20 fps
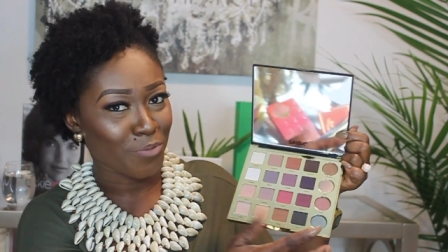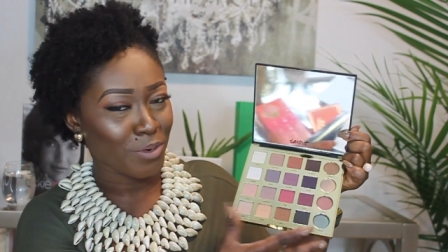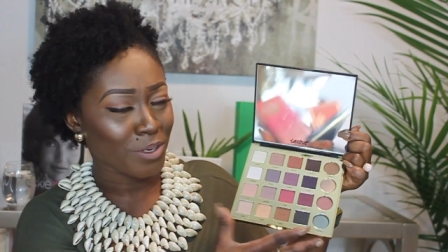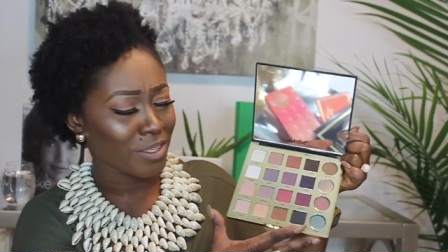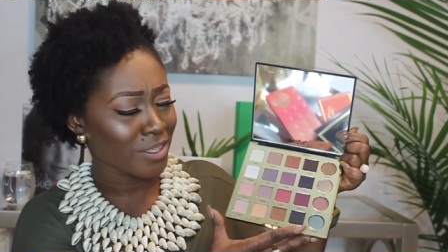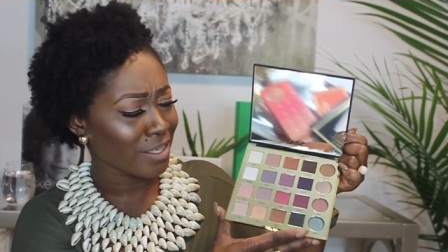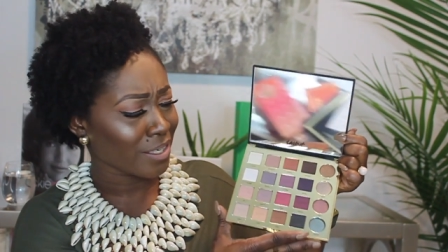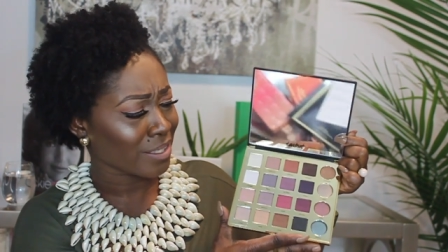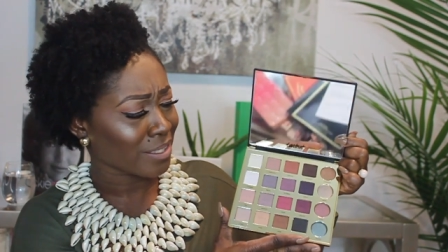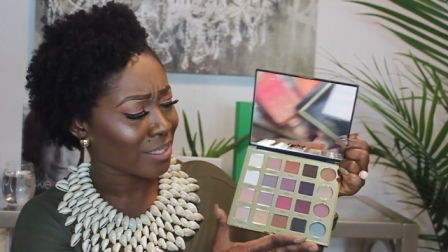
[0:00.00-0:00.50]

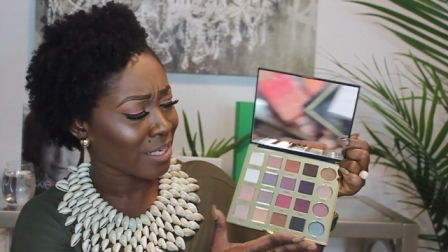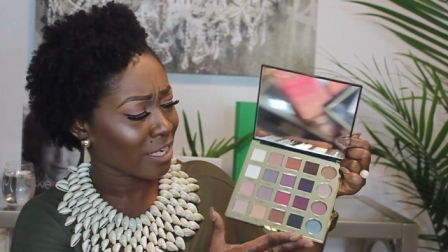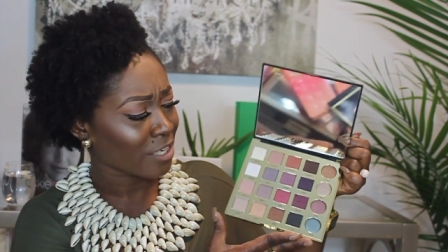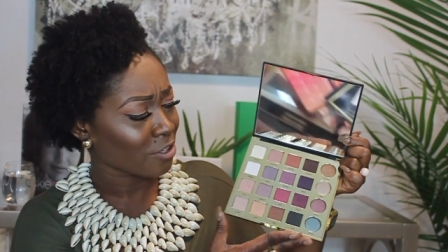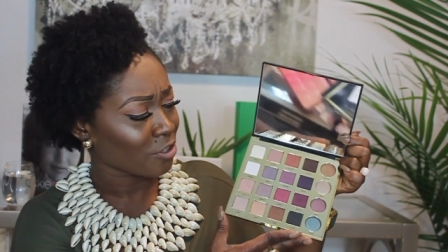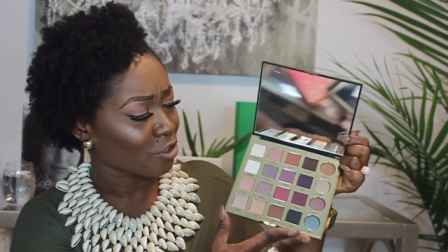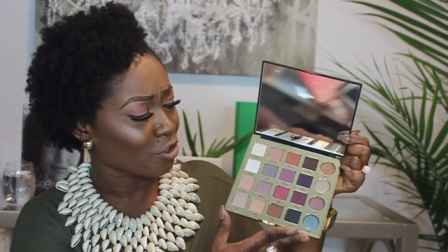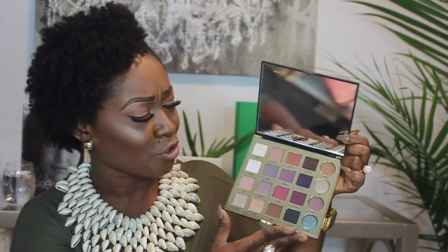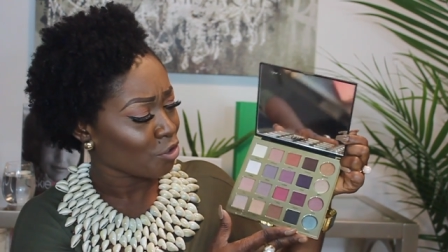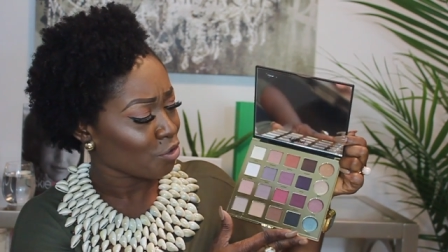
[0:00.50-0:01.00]
really
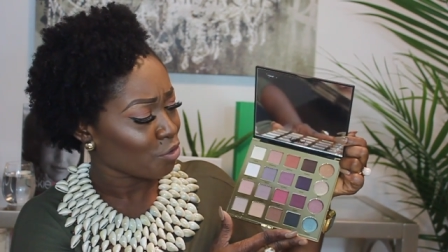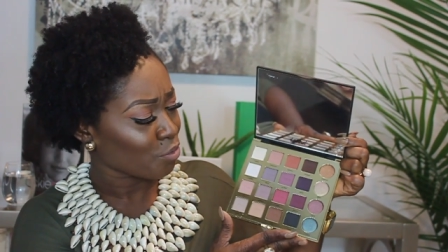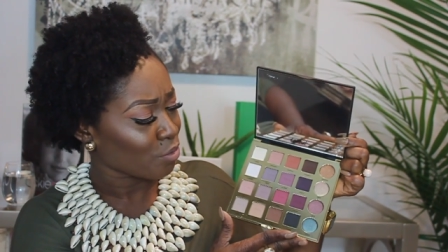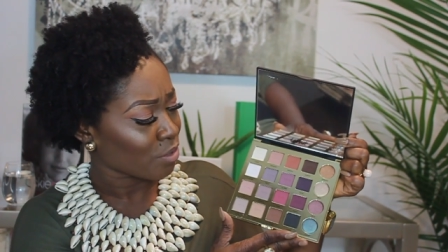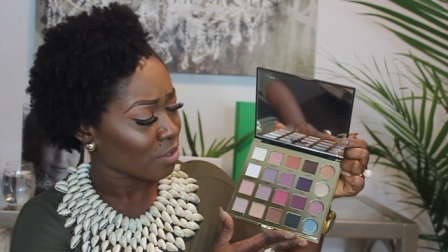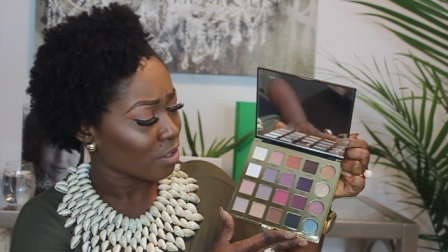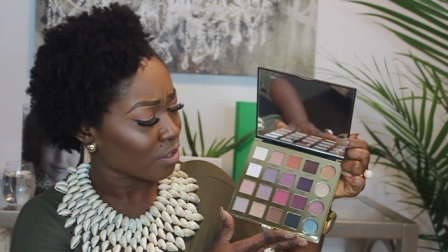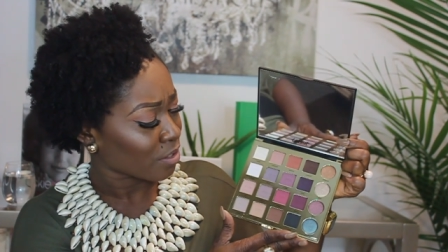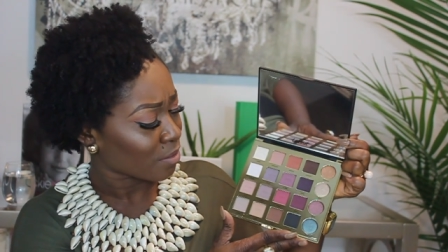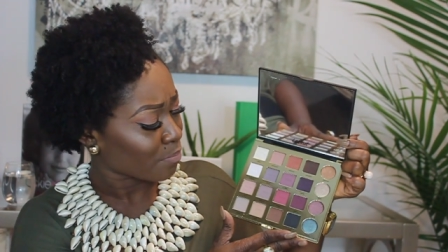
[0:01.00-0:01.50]
excited to
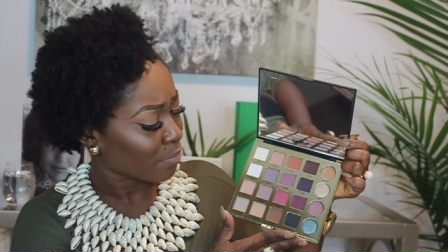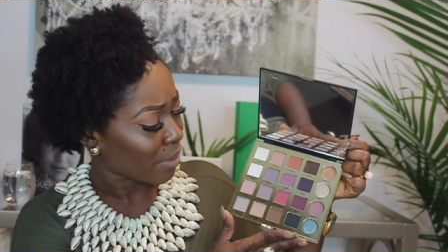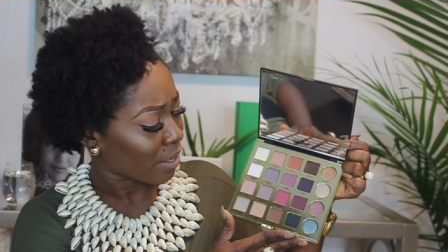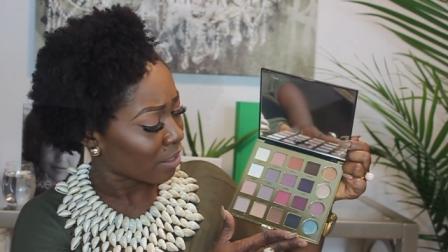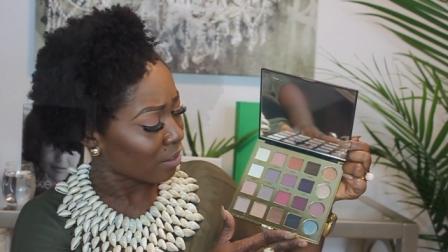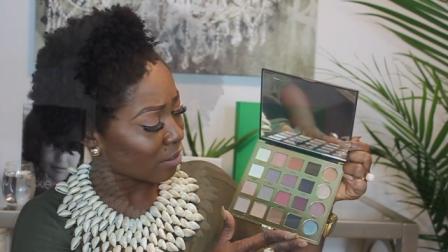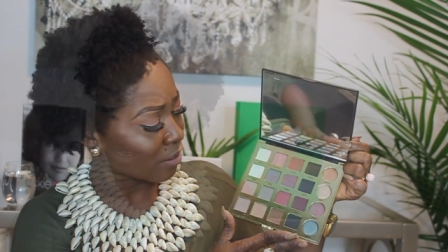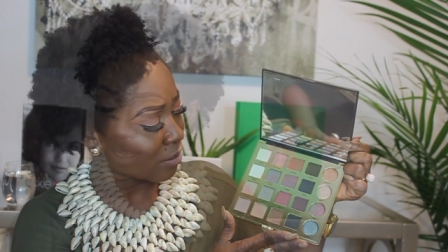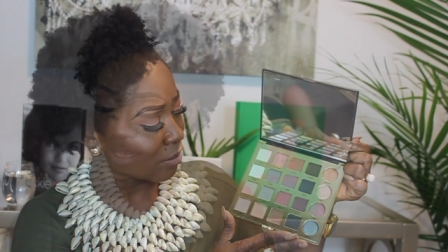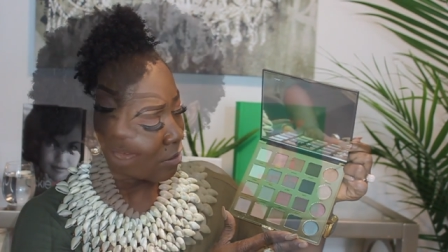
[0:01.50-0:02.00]
use this
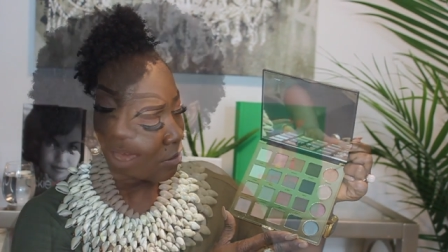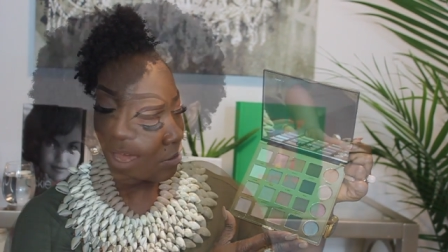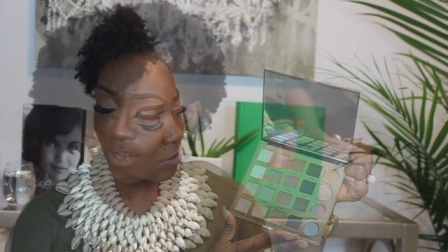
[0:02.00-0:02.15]
palette